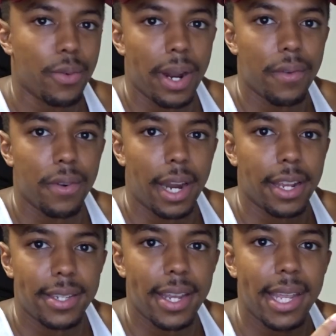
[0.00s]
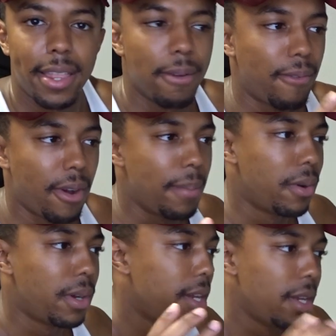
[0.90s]
whatever, like, city they're from,
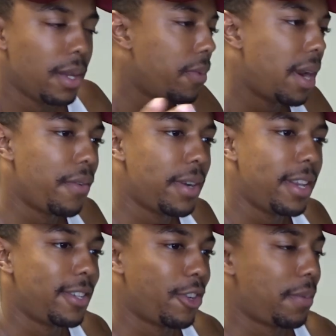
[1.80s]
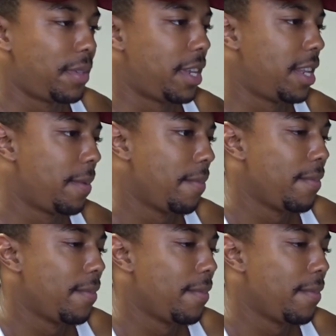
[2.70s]
or whatever it is, you know what I'm saying?